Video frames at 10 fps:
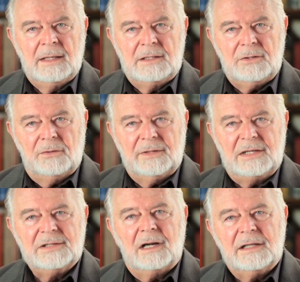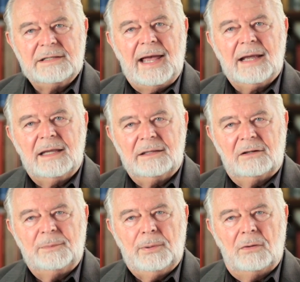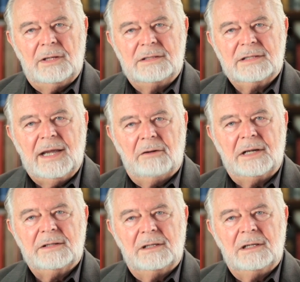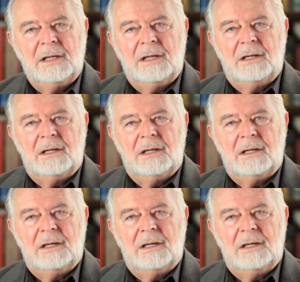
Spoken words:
So they start attacking their opponent's character